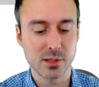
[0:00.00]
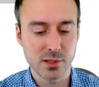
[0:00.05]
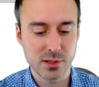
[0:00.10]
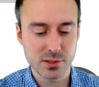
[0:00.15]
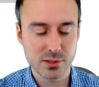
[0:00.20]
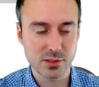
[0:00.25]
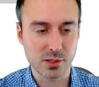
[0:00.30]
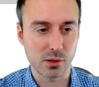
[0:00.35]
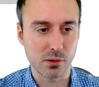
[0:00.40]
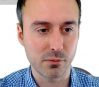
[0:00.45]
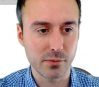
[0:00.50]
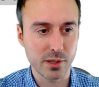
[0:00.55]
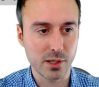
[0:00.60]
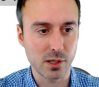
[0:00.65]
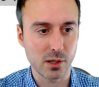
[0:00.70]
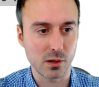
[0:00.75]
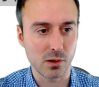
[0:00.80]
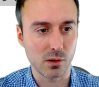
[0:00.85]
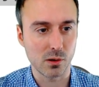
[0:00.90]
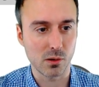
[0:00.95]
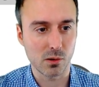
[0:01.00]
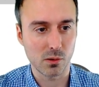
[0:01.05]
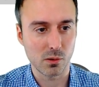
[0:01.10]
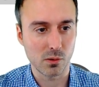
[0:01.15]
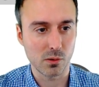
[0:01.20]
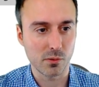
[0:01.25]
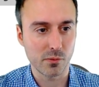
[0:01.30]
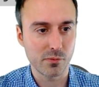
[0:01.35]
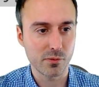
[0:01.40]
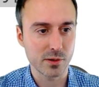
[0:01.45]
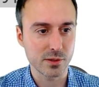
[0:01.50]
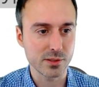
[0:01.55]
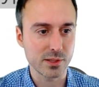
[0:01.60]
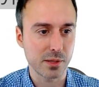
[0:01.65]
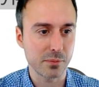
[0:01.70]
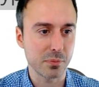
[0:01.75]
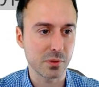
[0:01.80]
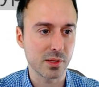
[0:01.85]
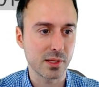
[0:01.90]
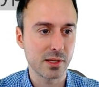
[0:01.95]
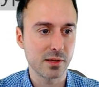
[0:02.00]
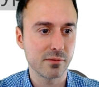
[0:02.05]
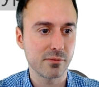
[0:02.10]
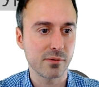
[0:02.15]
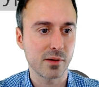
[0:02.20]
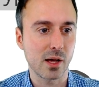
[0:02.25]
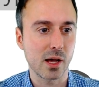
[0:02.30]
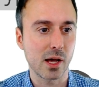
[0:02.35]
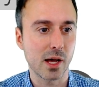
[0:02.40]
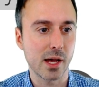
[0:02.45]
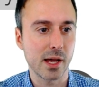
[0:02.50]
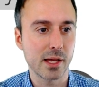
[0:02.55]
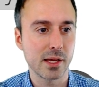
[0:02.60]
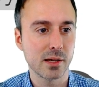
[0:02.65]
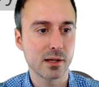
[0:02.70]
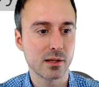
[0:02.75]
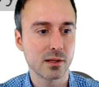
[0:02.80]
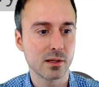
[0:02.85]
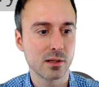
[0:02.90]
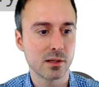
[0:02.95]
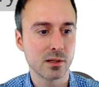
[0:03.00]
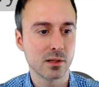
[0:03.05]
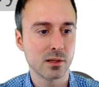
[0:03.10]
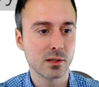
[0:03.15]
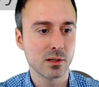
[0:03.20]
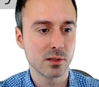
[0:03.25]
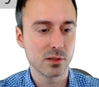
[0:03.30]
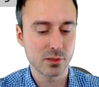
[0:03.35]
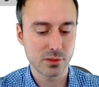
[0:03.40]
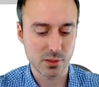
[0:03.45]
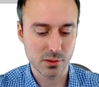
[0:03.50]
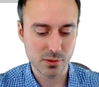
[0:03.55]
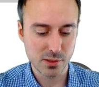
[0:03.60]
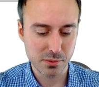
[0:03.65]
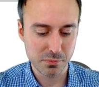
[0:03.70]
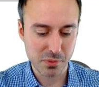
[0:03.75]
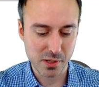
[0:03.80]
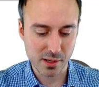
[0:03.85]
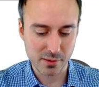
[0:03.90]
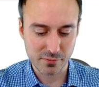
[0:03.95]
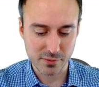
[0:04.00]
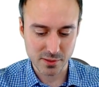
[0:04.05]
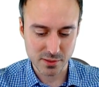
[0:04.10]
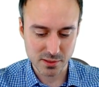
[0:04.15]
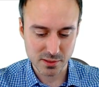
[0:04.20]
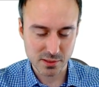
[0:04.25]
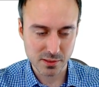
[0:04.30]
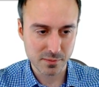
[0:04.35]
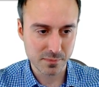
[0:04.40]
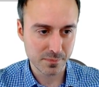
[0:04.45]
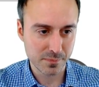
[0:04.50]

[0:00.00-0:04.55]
So we go, for example, if I don't eat breakfast.